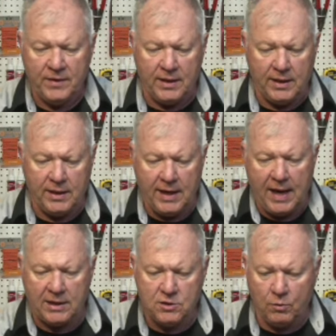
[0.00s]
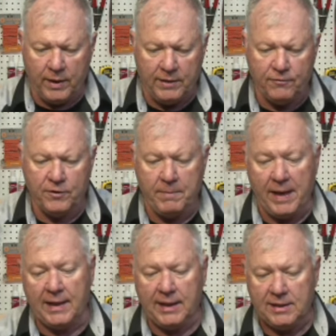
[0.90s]
the axle weight for the
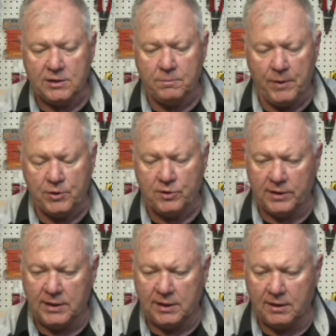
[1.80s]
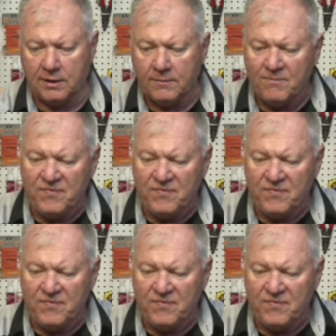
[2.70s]
back end, especially here.